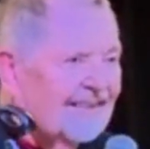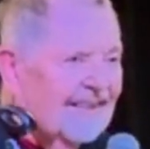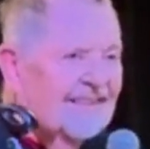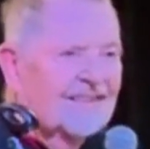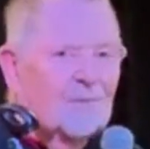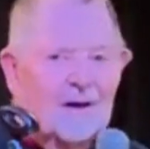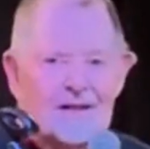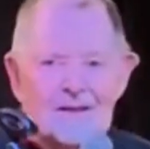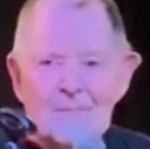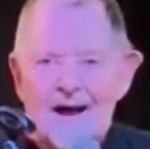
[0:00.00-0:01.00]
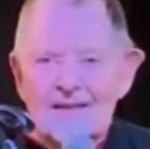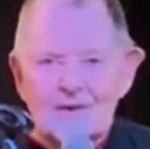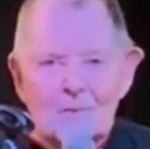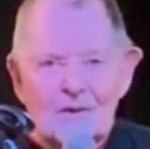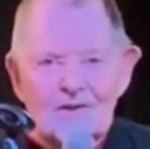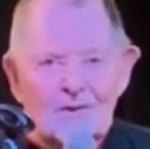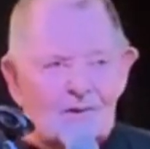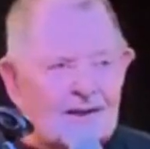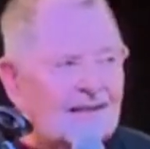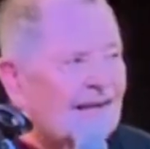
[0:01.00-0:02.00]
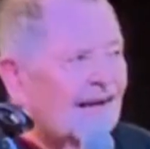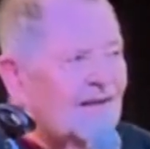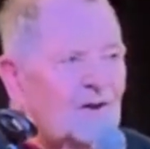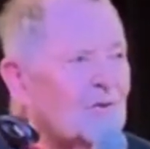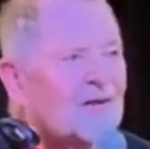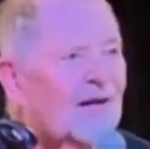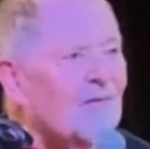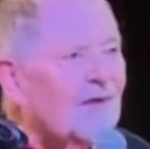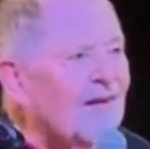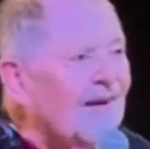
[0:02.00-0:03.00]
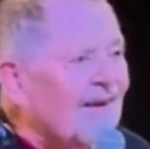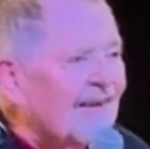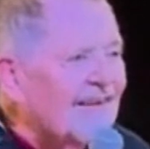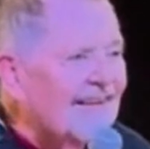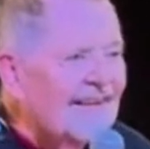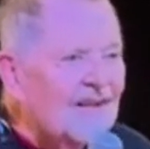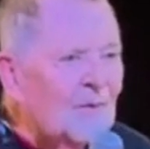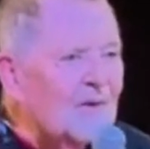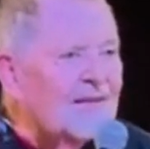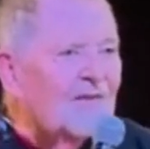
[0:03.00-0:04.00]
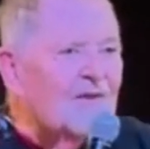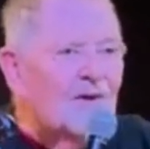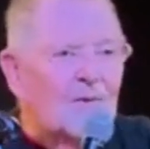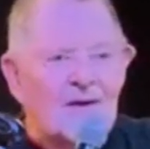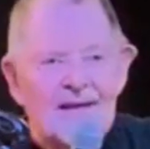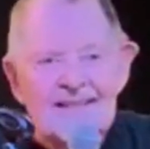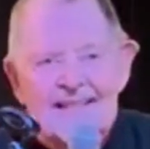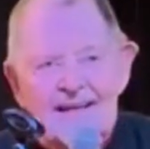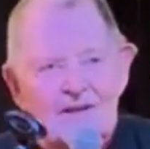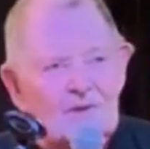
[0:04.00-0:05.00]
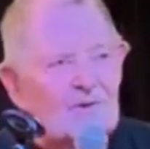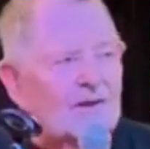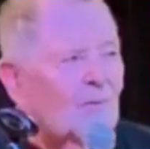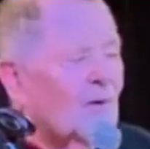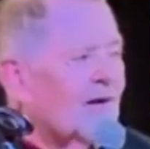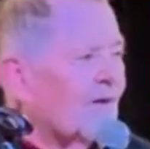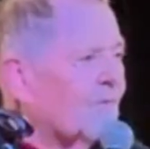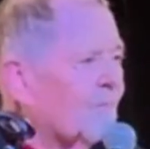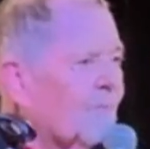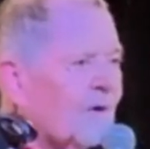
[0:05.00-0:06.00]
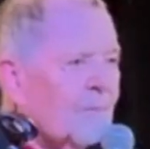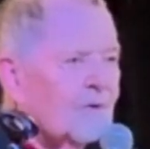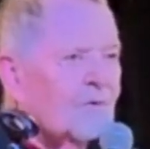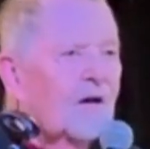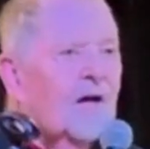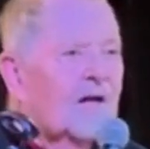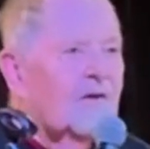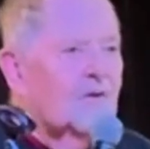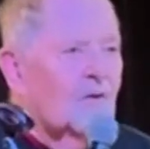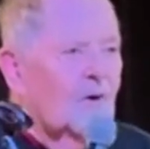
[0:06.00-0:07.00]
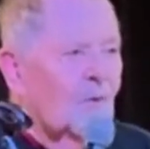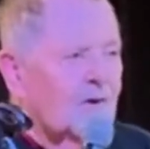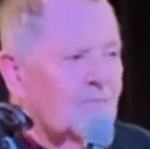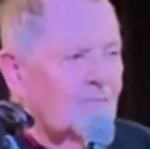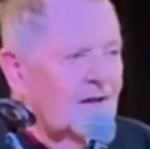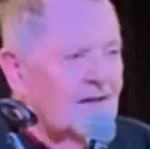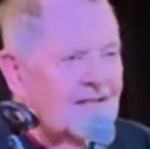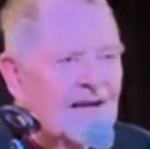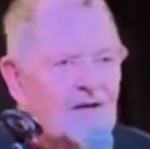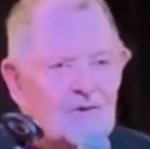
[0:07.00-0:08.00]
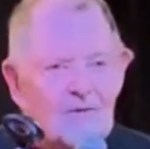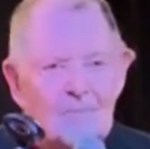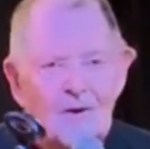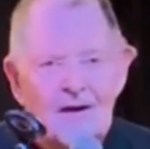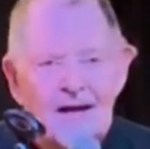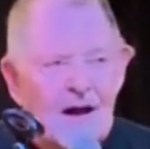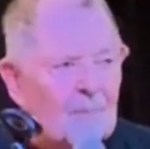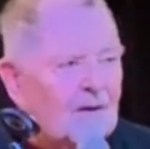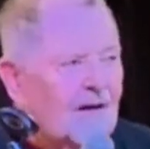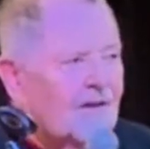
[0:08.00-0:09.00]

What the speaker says: She said, "We could just buy this one tree and use it every year. You wouldn't have to go cut down a tree. You wouldn't have to put up a tree. The tree wouldn't be in danger of burning up.